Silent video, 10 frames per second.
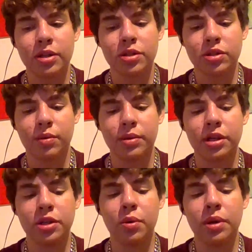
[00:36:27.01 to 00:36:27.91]
So when you're
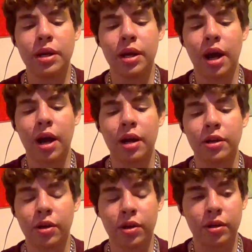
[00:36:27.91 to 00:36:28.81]
doing it,
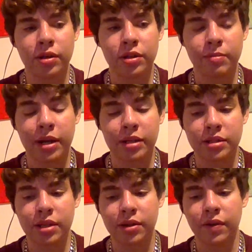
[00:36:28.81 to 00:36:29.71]
you're by
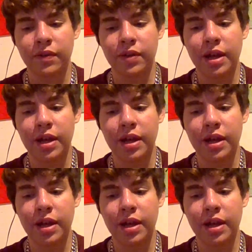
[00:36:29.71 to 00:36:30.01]
yourself.